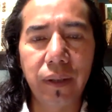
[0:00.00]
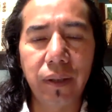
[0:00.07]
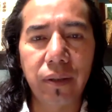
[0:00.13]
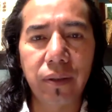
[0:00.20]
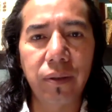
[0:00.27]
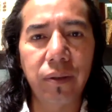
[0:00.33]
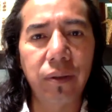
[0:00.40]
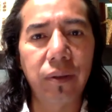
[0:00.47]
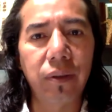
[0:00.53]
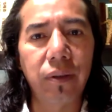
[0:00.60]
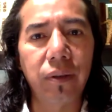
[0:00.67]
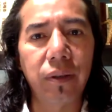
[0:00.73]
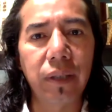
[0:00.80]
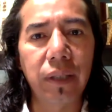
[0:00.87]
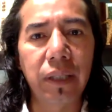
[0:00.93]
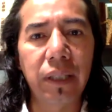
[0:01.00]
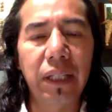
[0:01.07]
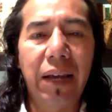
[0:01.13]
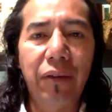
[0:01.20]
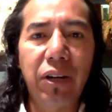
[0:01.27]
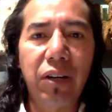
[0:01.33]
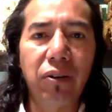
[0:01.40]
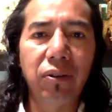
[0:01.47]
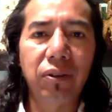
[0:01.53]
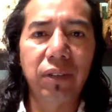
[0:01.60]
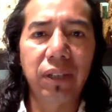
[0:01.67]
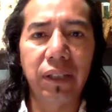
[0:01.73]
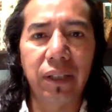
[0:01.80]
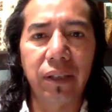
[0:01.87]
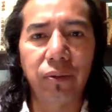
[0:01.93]
So in every
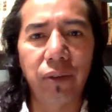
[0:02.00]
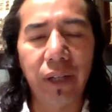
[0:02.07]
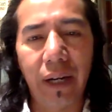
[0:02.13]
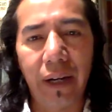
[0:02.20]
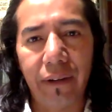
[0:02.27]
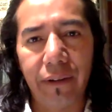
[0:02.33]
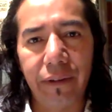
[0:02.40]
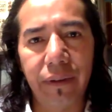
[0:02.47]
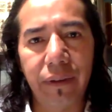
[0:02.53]
continent we are.